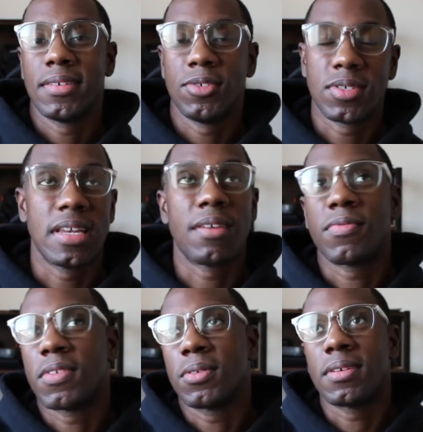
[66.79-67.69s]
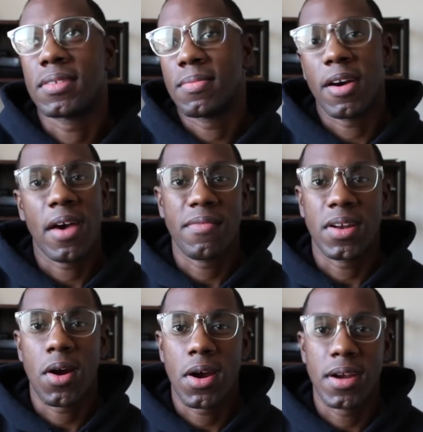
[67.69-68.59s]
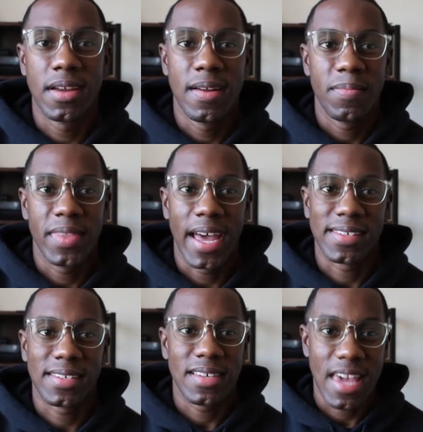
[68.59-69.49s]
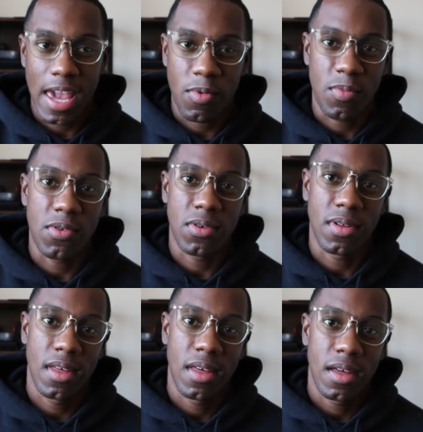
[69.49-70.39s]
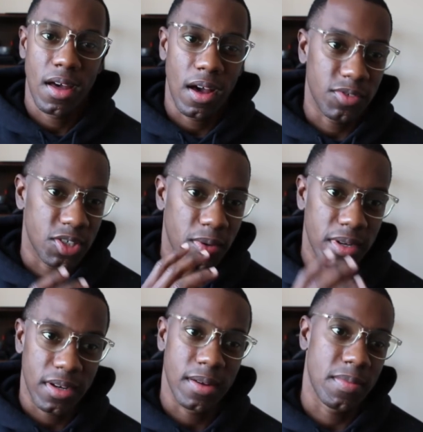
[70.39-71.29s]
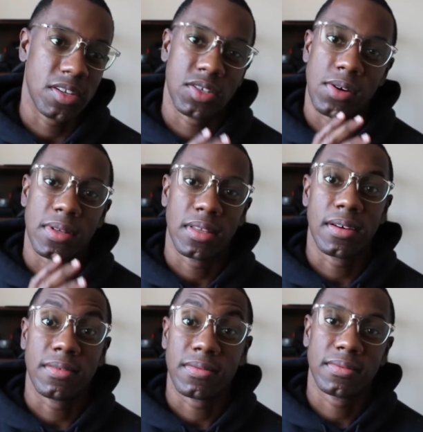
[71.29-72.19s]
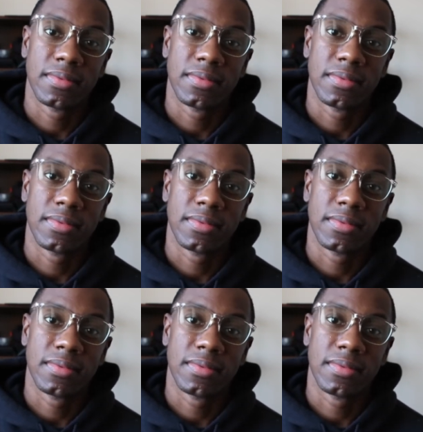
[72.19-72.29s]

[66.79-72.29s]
You should never feel guilty about having a heart that's capable of showing up and showing love.